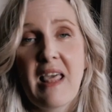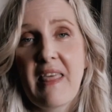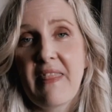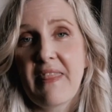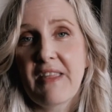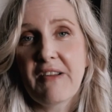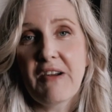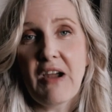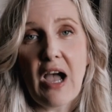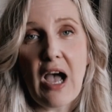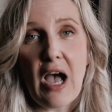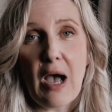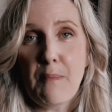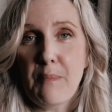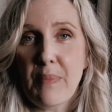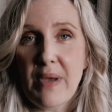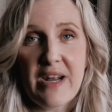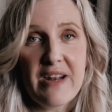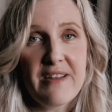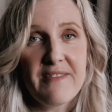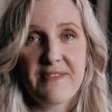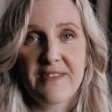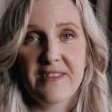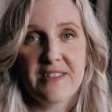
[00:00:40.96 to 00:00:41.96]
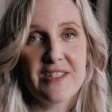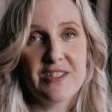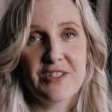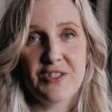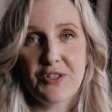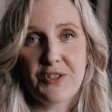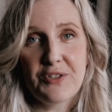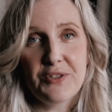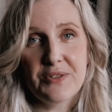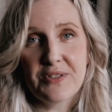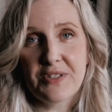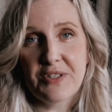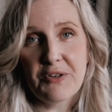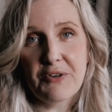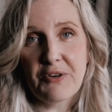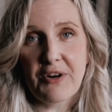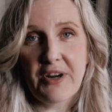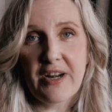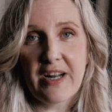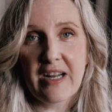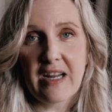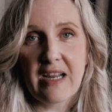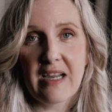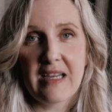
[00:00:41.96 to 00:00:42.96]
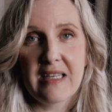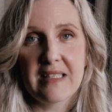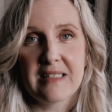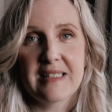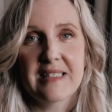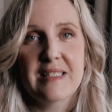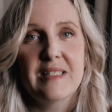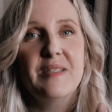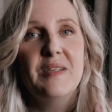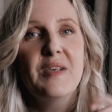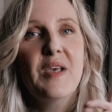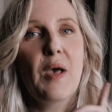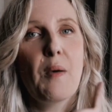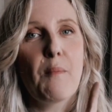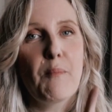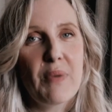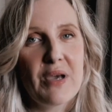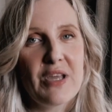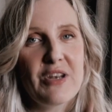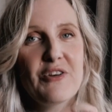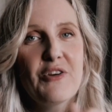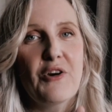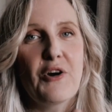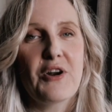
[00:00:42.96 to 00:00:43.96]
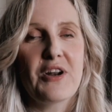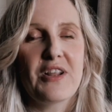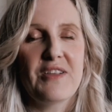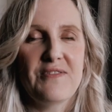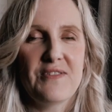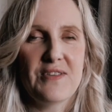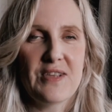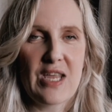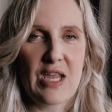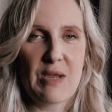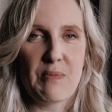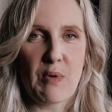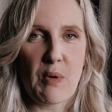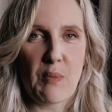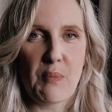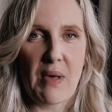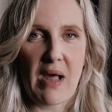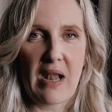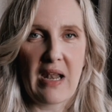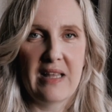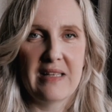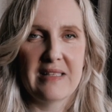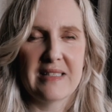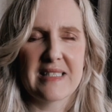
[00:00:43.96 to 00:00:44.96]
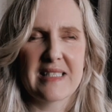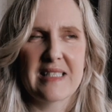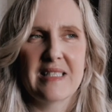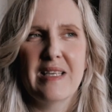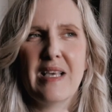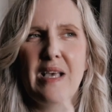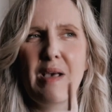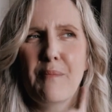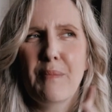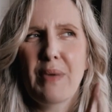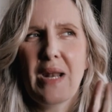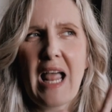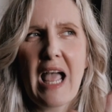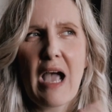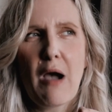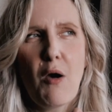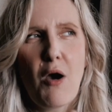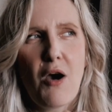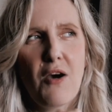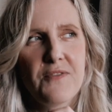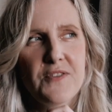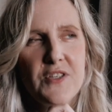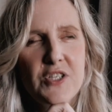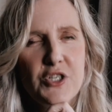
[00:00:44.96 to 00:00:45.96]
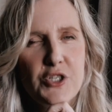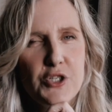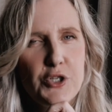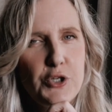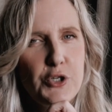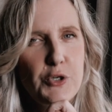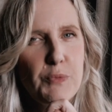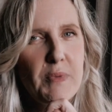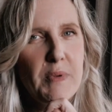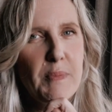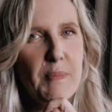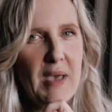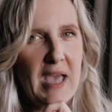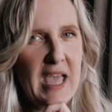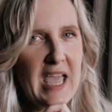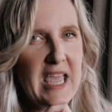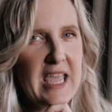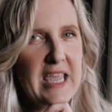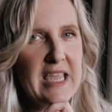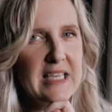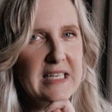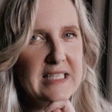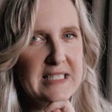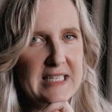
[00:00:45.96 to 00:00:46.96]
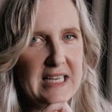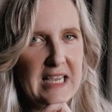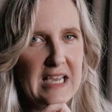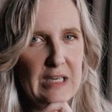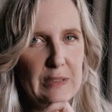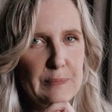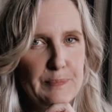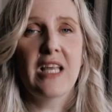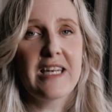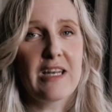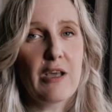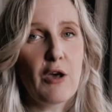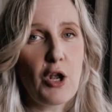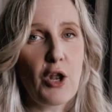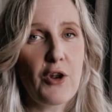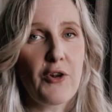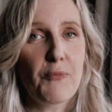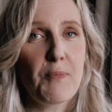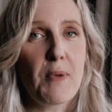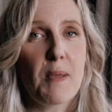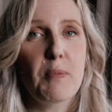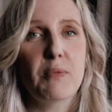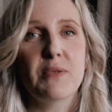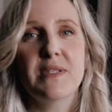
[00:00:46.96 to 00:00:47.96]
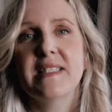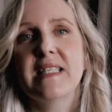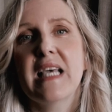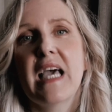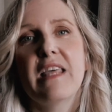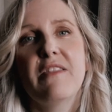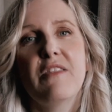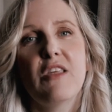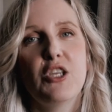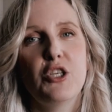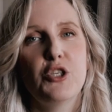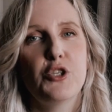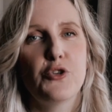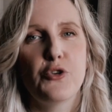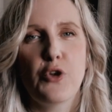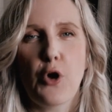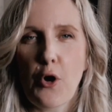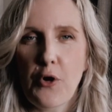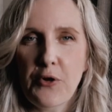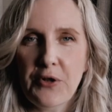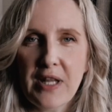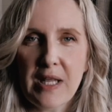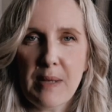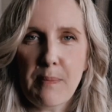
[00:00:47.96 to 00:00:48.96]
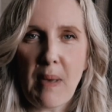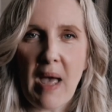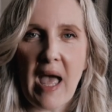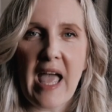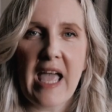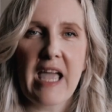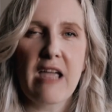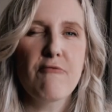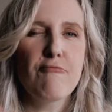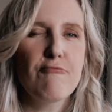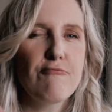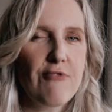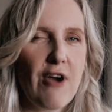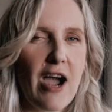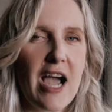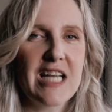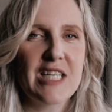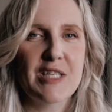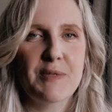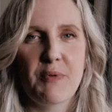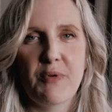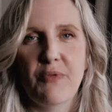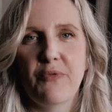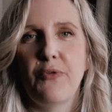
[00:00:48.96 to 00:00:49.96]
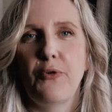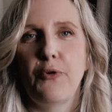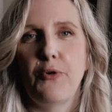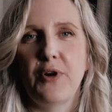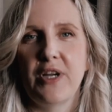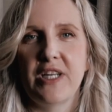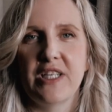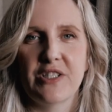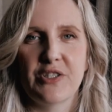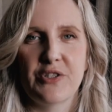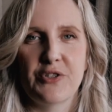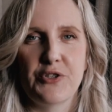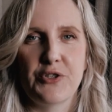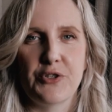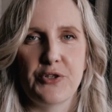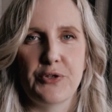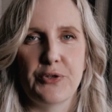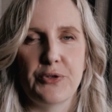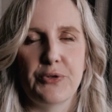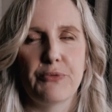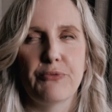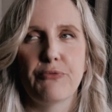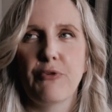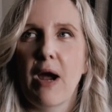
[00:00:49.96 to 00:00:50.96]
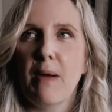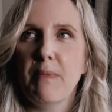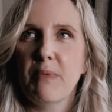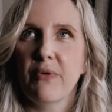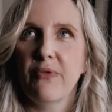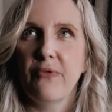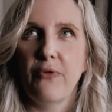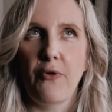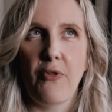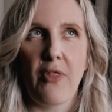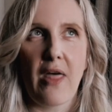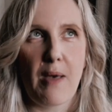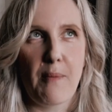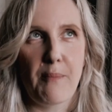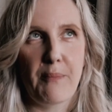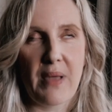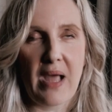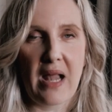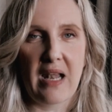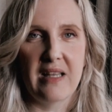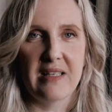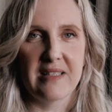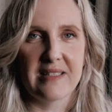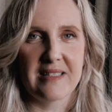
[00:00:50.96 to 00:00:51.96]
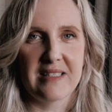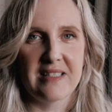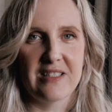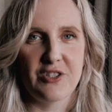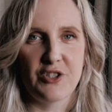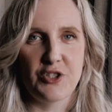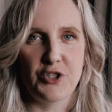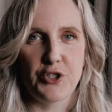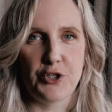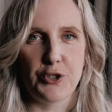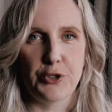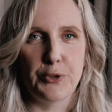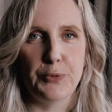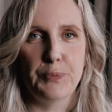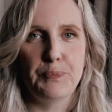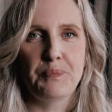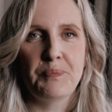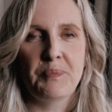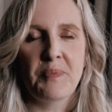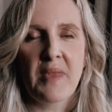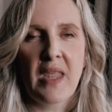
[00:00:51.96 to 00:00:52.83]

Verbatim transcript: There are benefits to using credit cards, but not if you keep a balance. But how often should you be paying it down? Now, a lot of people say that you should only pay right before it's due, right before that balance is due.